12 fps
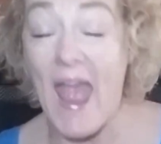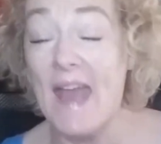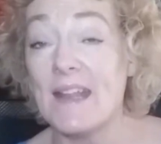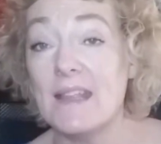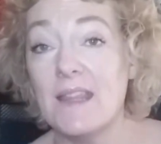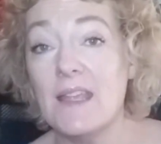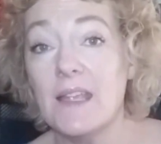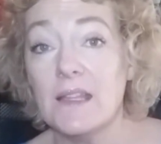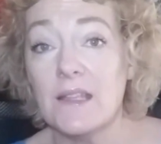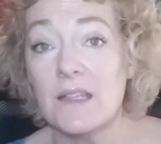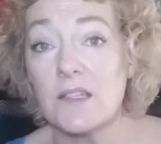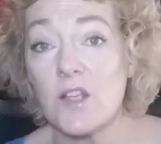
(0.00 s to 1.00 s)
And I think
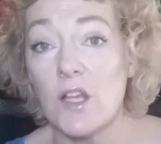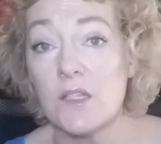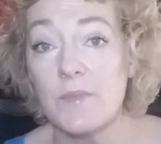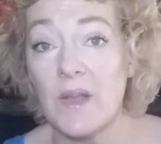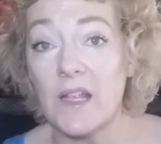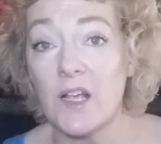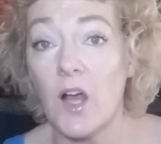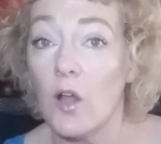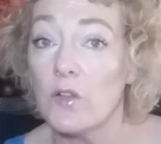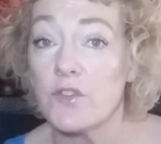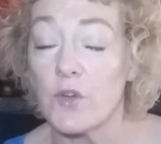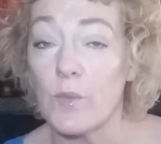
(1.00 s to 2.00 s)
in this cosmetic
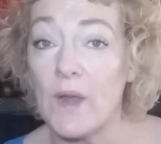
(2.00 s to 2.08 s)
culture,